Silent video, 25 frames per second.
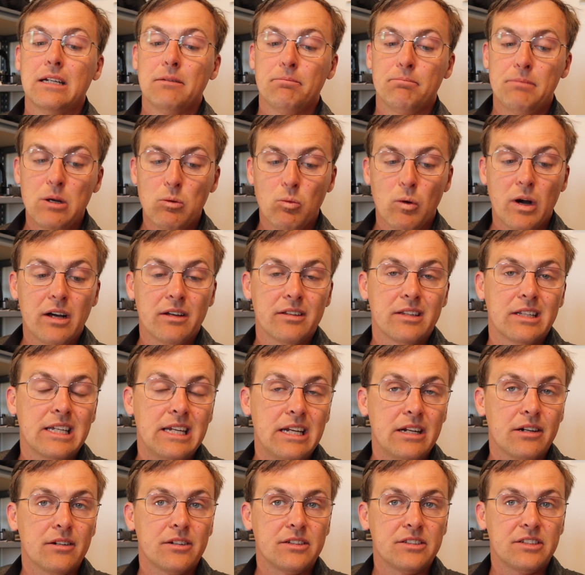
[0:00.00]
Meanwhile, the
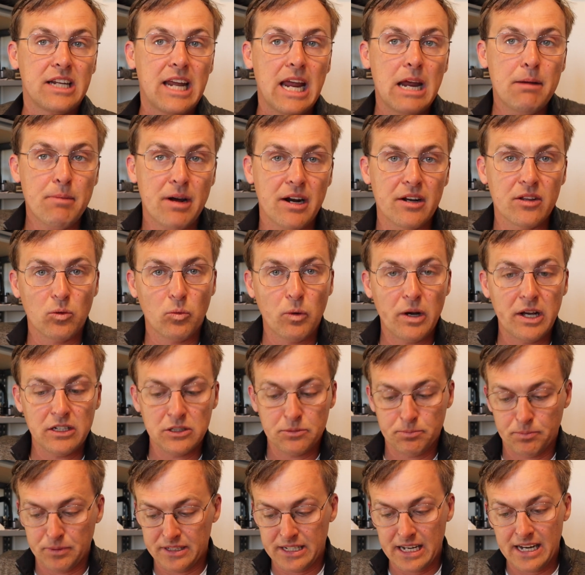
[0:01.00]
gear came out of the
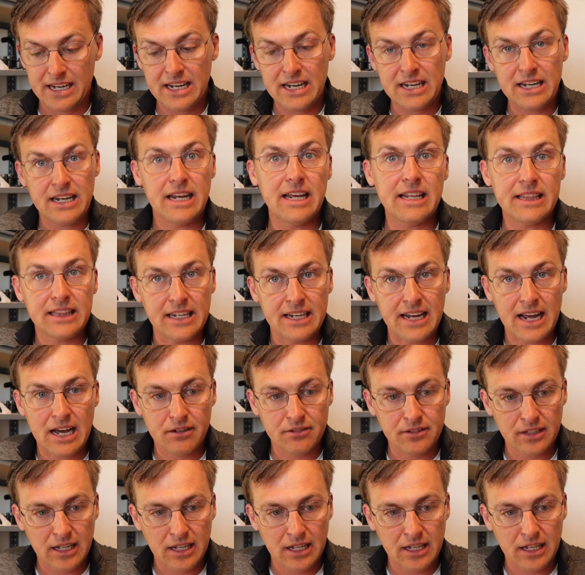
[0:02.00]
wells, but they didn't hit the down